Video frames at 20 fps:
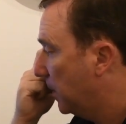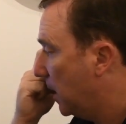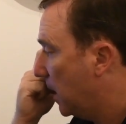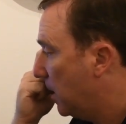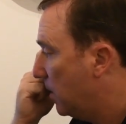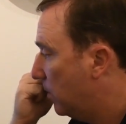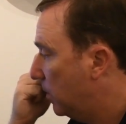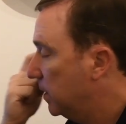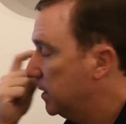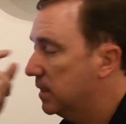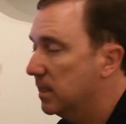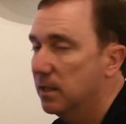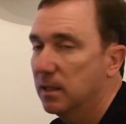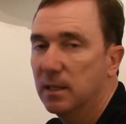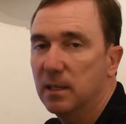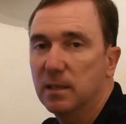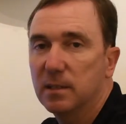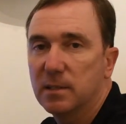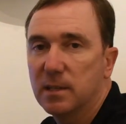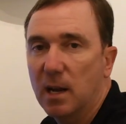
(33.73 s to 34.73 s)
I
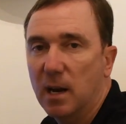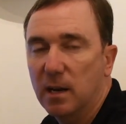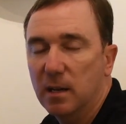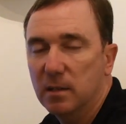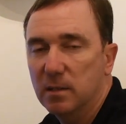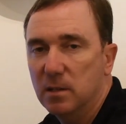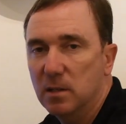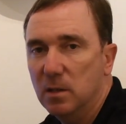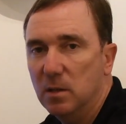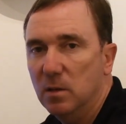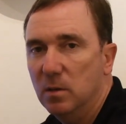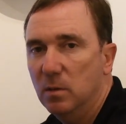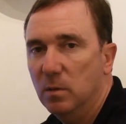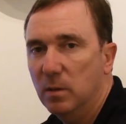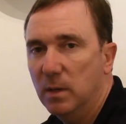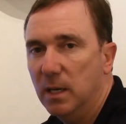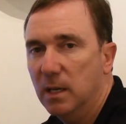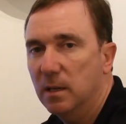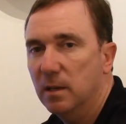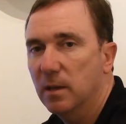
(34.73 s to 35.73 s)
recently decided to
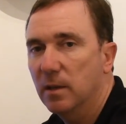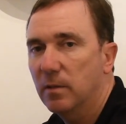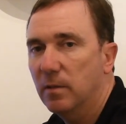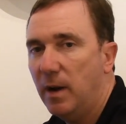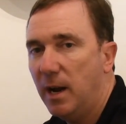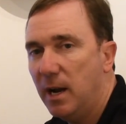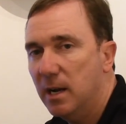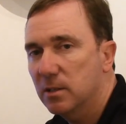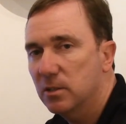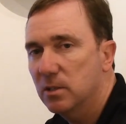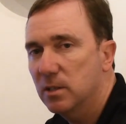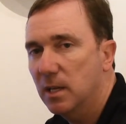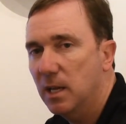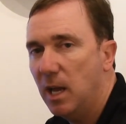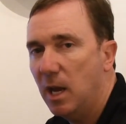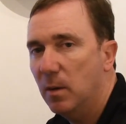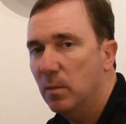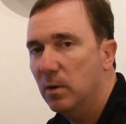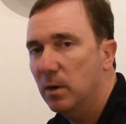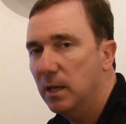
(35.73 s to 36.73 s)
get another action
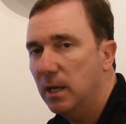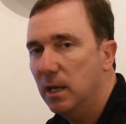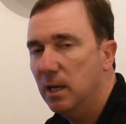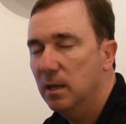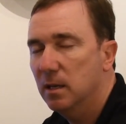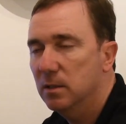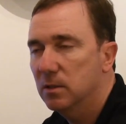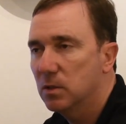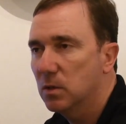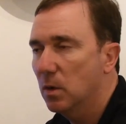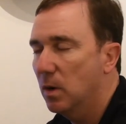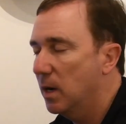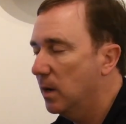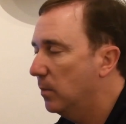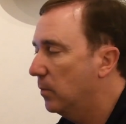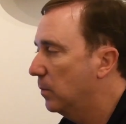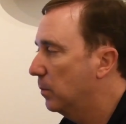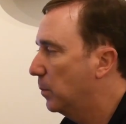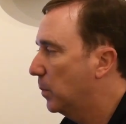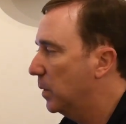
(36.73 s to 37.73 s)
camera again, so I
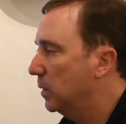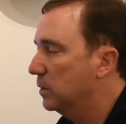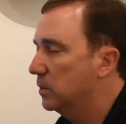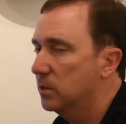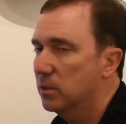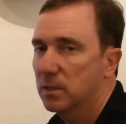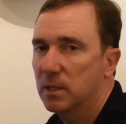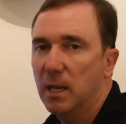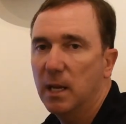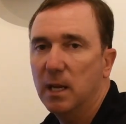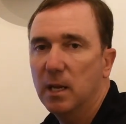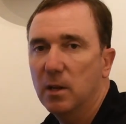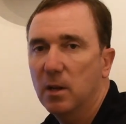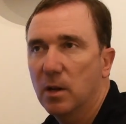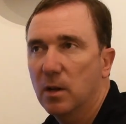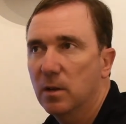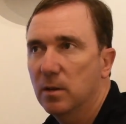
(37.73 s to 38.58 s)
purchased a